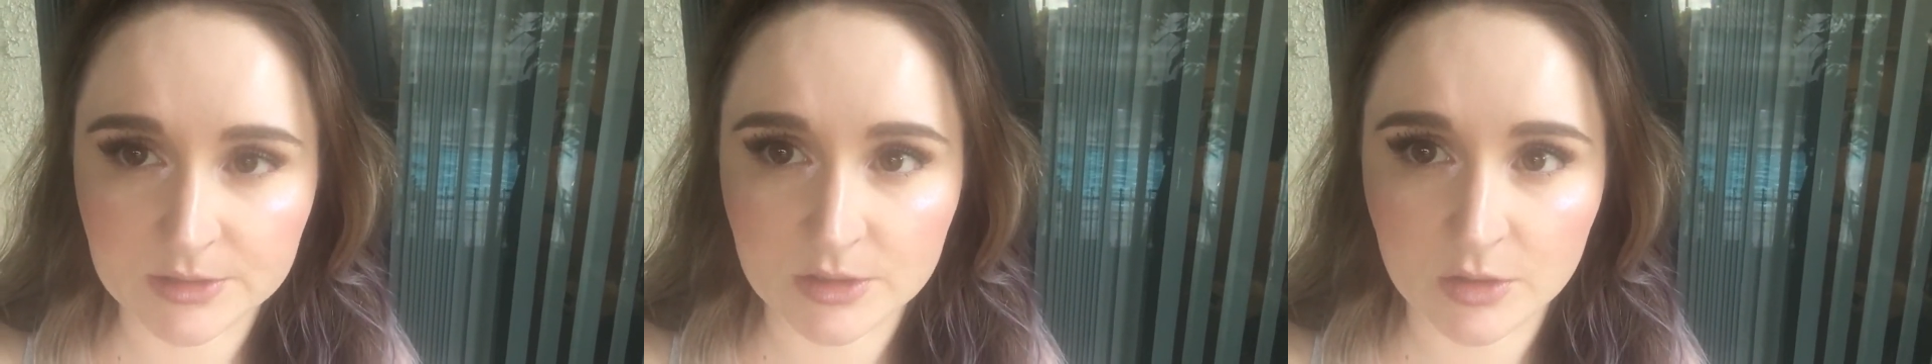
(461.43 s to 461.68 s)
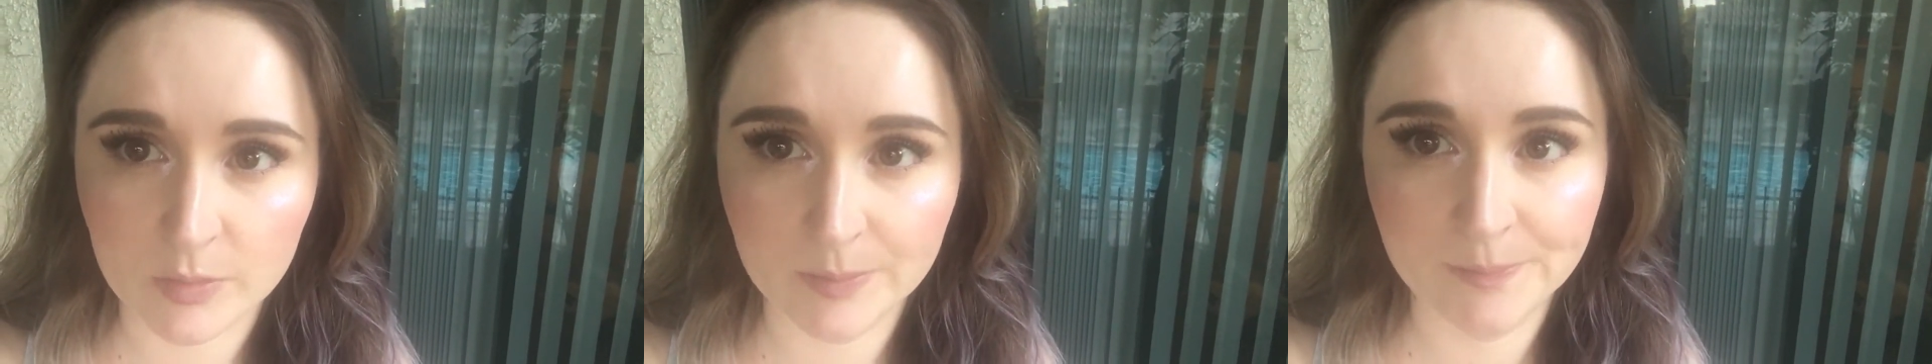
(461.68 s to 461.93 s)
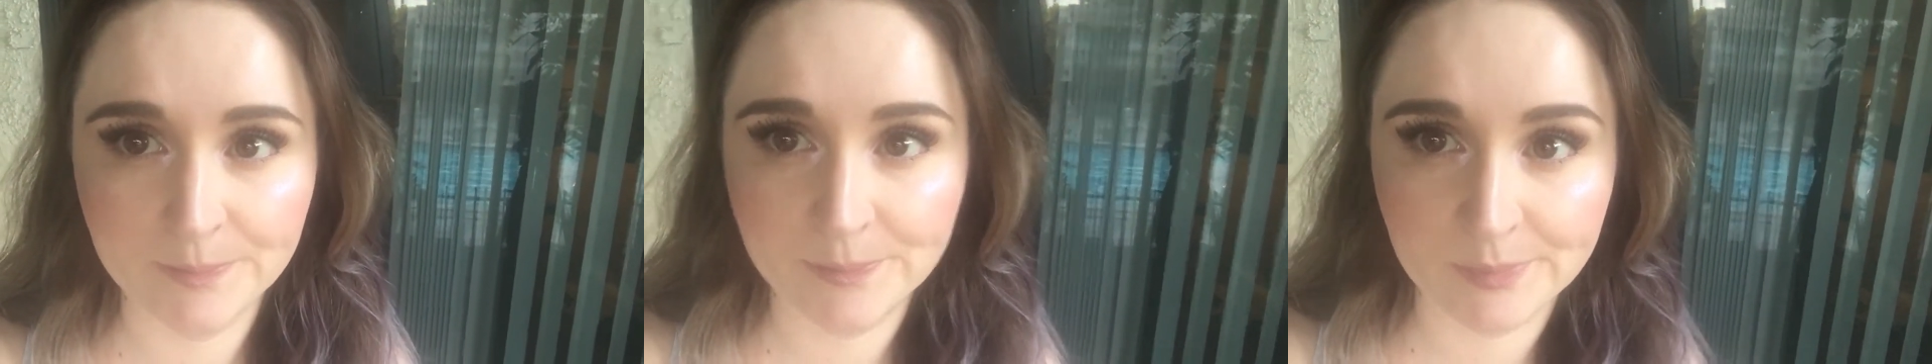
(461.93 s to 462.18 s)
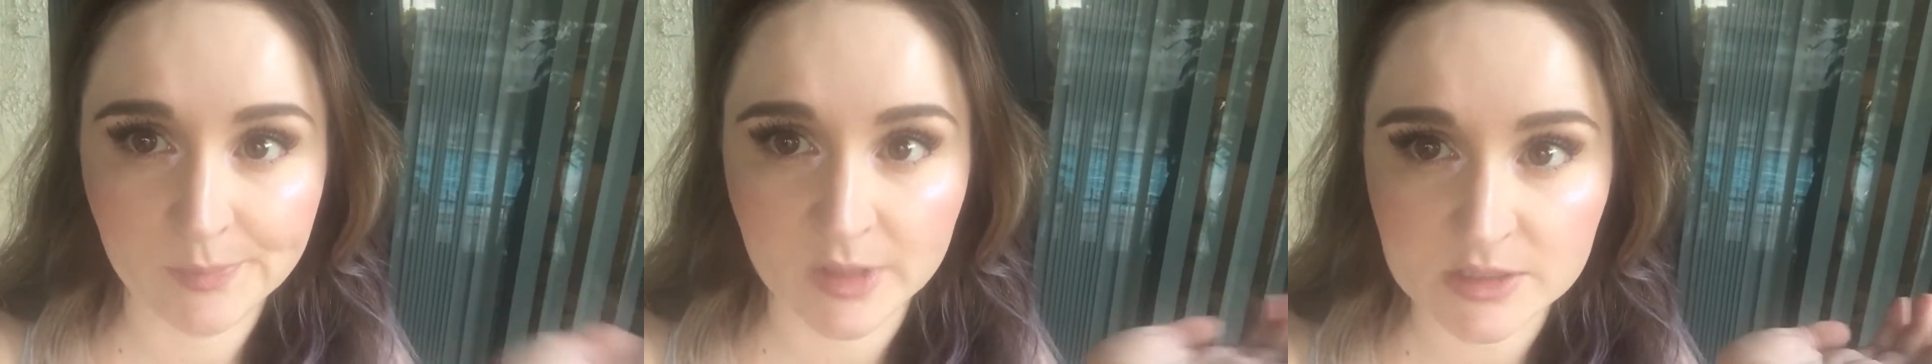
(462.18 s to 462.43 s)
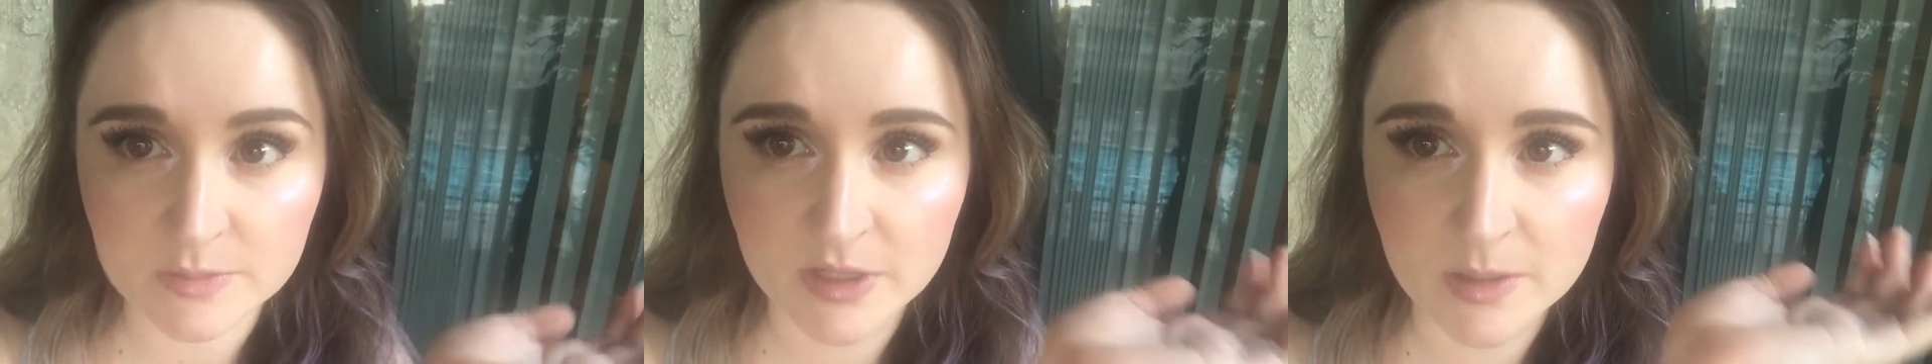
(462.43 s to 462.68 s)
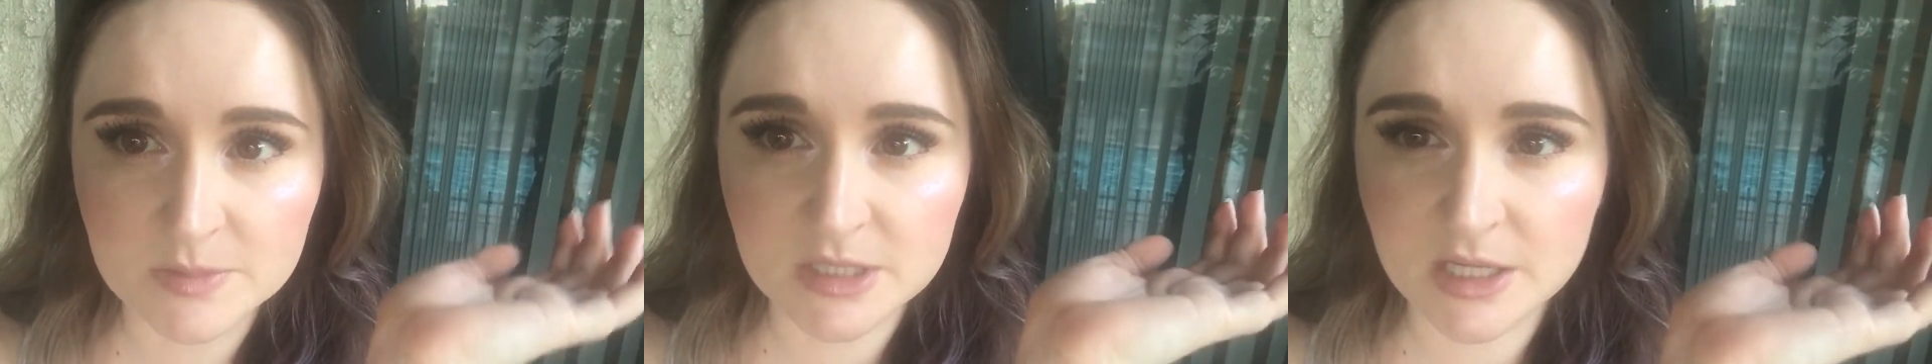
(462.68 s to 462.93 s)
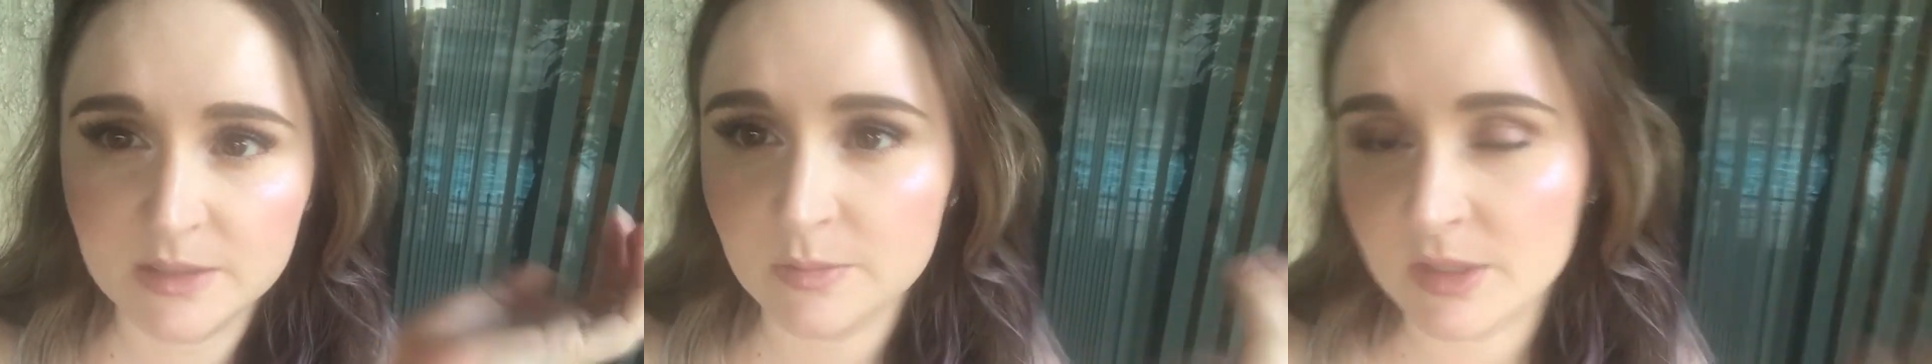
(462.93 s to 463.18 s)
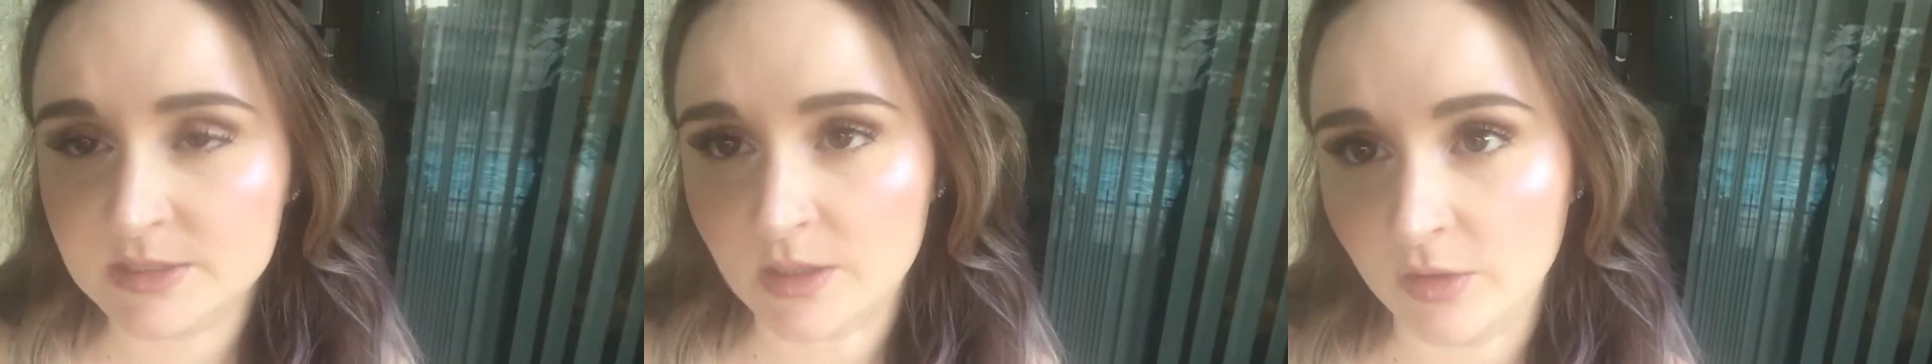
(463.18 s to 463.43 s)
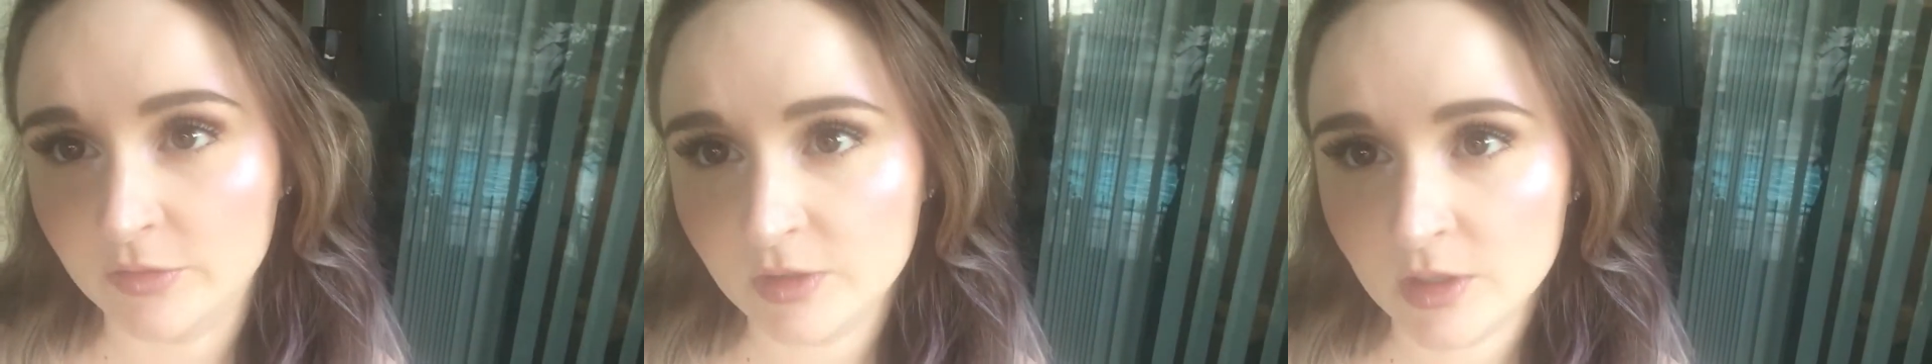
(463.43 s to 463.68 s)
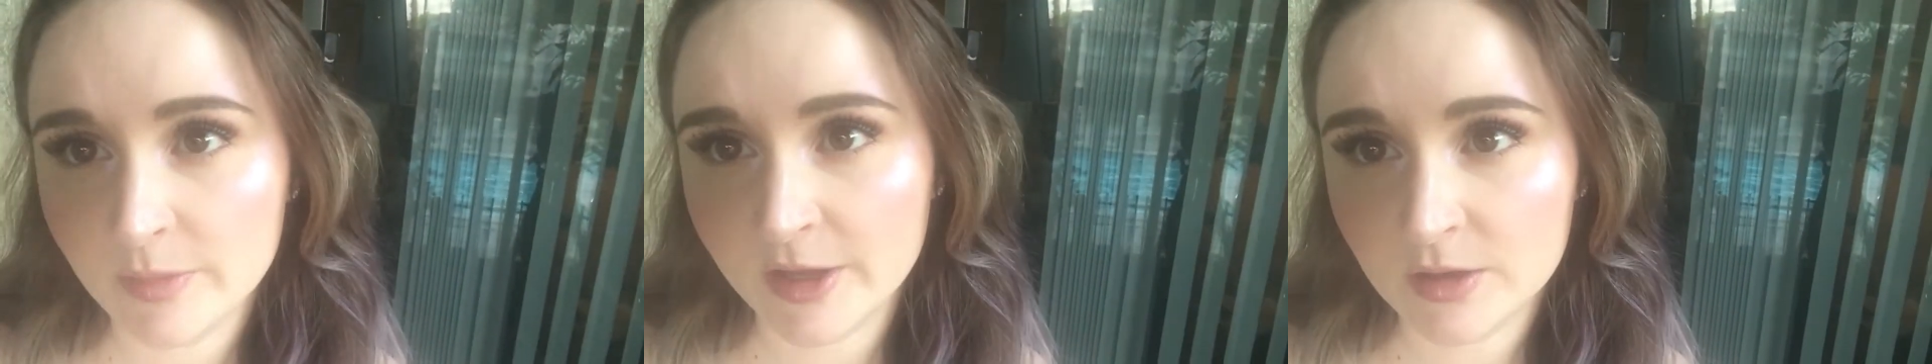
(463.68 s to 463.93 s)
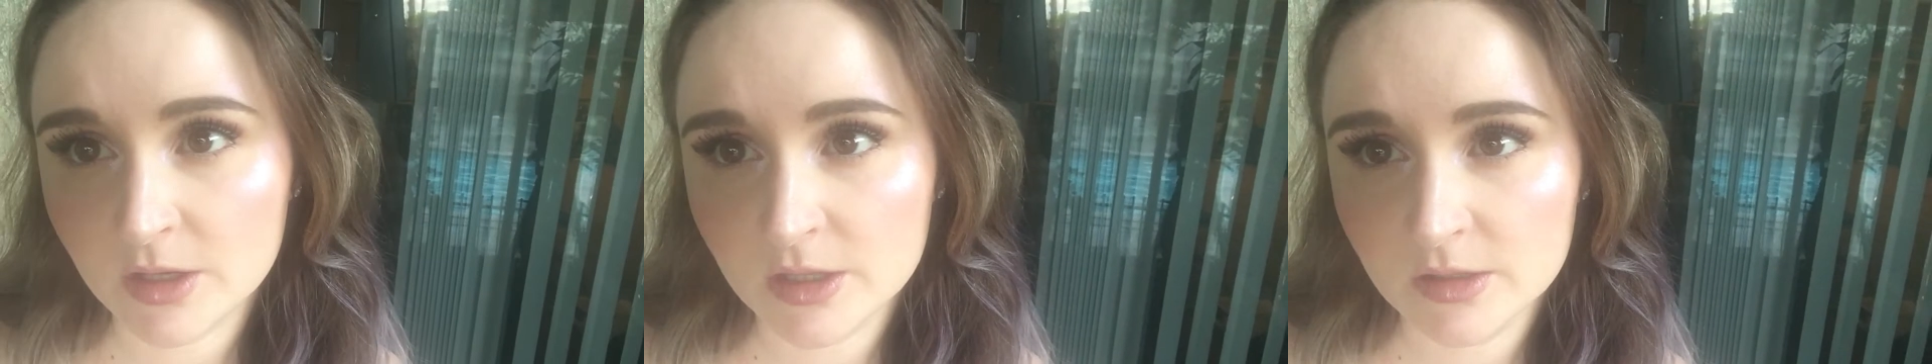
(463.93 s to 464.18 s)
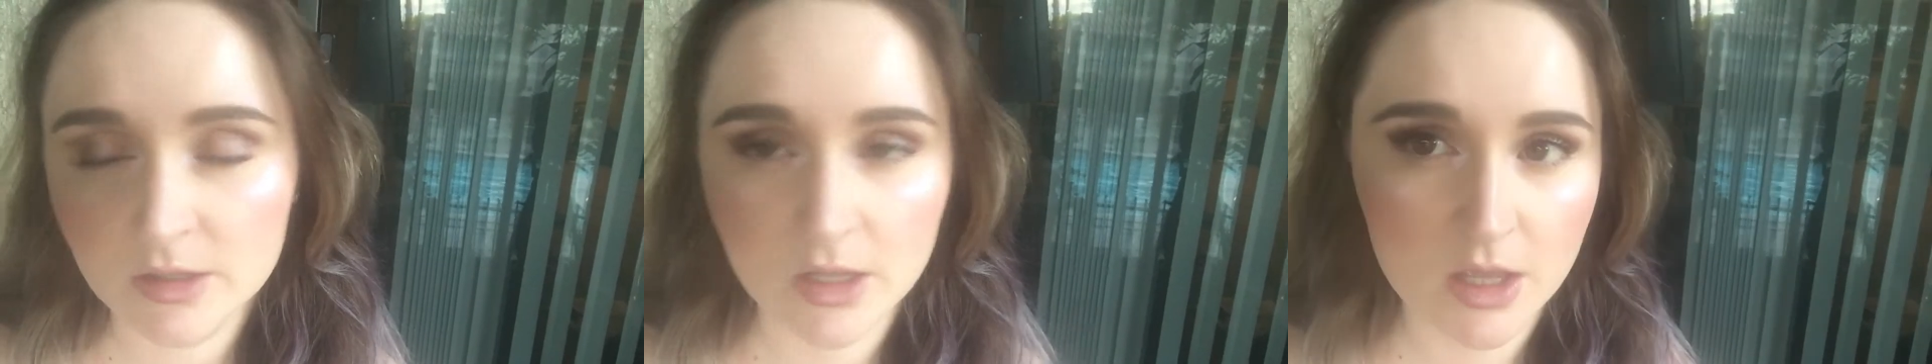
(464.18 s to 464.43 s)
So that's my update. That's how I feel about it.